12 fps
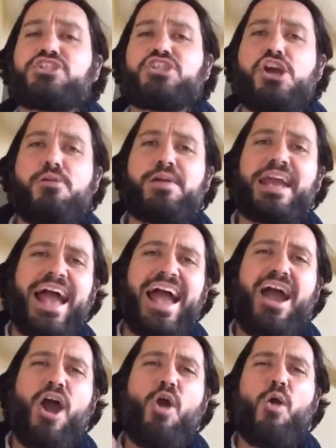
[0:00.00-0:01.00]
showing
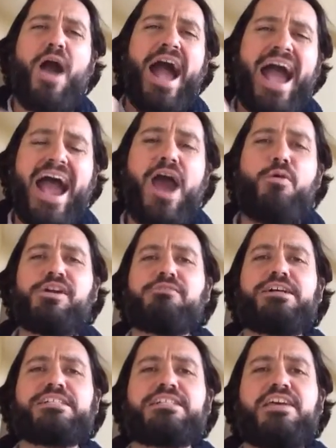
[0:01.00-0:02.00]
how
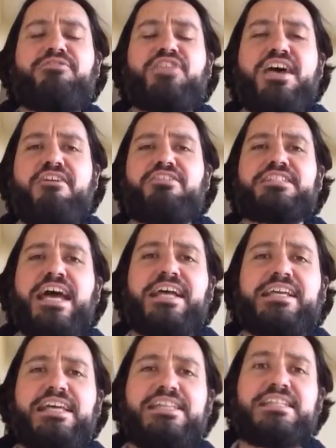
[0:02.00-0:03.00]
aggressive their
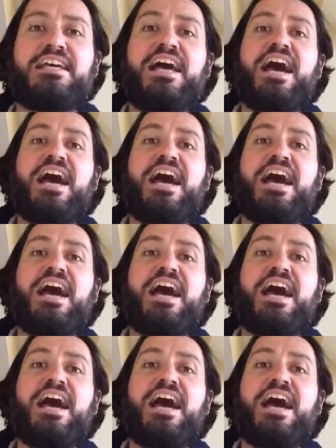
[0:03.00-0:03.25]
attack is